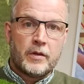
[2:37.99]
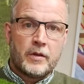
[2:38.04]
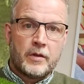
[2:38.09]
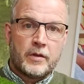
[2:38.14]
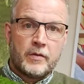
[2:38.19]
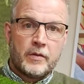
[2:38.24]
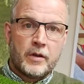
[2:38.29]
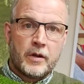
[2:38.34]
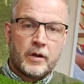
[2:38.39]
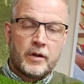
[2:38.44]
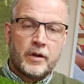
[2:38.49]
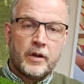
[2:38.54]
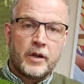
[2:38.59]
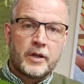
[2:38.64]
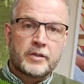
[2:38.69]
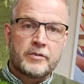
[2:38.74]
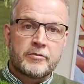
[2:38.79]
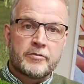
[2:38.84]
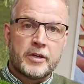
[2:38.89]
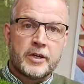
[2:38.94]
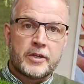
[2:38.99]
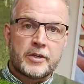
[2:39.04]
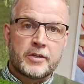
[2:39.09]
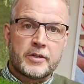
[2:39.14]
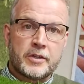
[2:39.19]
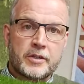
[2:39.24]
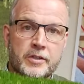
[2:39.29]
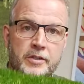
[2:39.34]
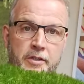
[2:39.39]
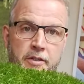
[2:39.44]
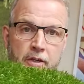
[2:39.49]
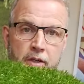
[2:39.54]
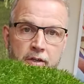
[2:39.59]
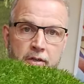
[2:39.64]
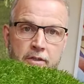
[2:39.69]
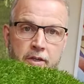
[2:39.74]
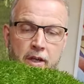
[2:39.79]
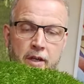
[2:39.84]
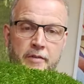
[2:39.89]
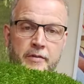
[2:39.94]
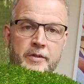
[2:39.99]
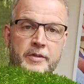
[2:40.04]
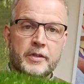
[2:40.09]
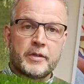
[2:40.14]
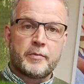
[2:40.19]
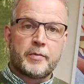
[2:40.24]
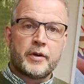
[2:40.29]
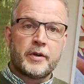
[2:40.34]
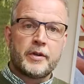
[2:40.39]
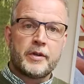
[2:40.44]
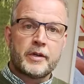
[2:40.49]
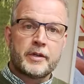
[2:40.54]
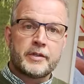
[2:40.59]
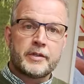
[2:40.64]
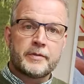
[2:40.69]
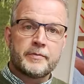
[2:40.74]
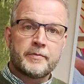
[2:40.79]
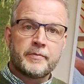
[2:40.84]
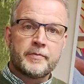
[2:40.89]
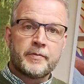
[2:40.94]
you've got a nice richness and tone to the product.